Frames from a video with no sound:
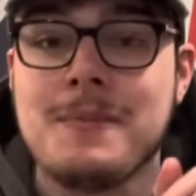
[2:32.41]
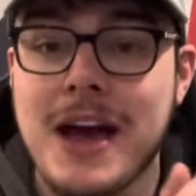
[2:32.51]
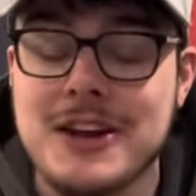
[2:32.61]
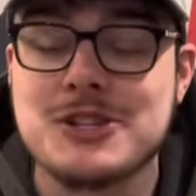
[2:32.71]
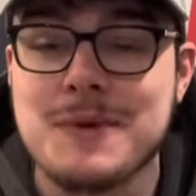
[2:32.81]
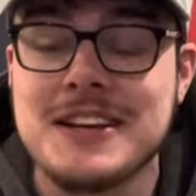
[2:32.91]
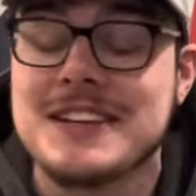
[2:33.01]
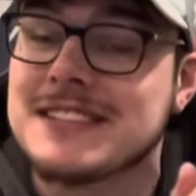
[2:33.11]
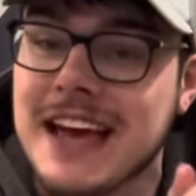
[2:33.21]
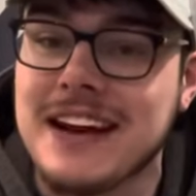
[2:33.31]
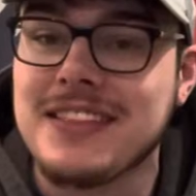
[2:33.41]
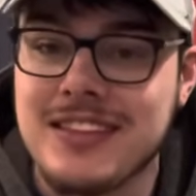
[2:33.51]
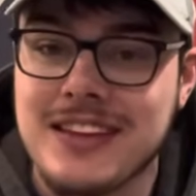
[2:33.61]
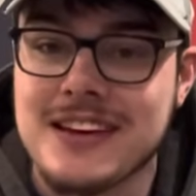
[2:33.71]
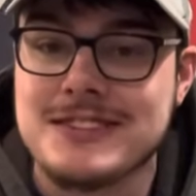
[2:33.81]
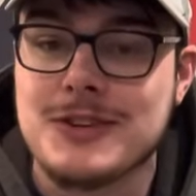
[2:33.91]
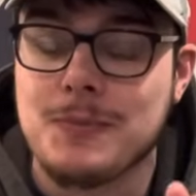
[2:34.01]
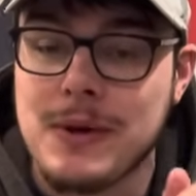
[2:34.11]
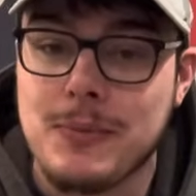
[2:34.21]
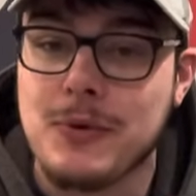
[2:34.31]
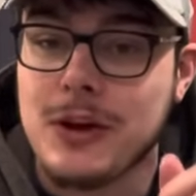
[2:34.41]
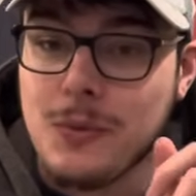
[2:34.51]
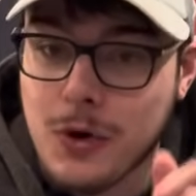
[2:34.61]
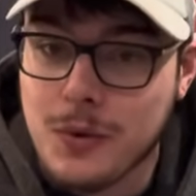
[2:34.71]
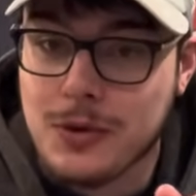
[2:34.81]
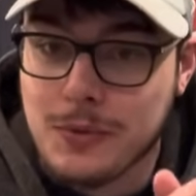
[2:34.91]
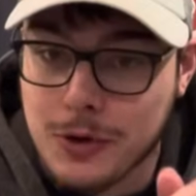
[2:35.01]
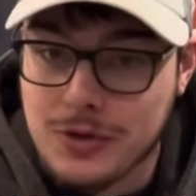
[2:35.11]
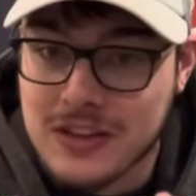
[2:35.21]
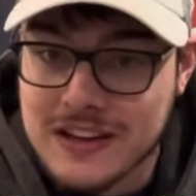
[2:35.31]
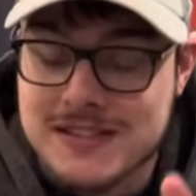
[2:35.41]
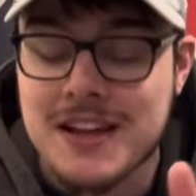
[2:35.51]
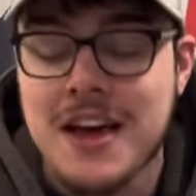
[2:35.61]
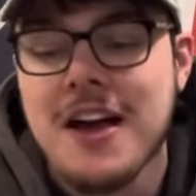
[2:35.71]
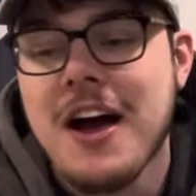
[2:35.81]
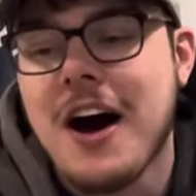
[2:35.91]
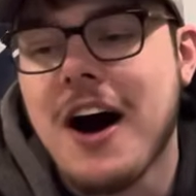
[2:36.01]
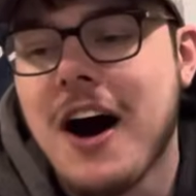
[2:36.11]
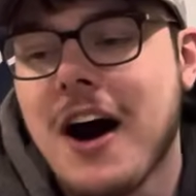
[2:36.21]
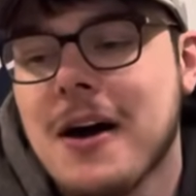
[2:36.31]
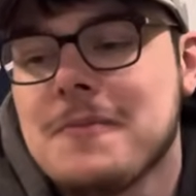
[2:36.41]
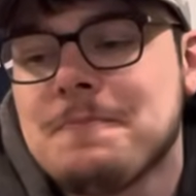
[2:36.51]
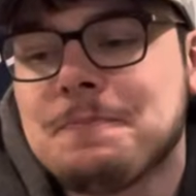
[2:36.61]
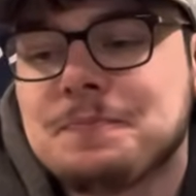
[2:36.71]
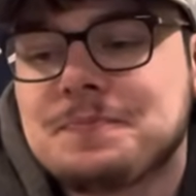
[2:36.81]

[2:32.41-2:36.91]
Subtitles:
Management is getting the things so people can work with good things. I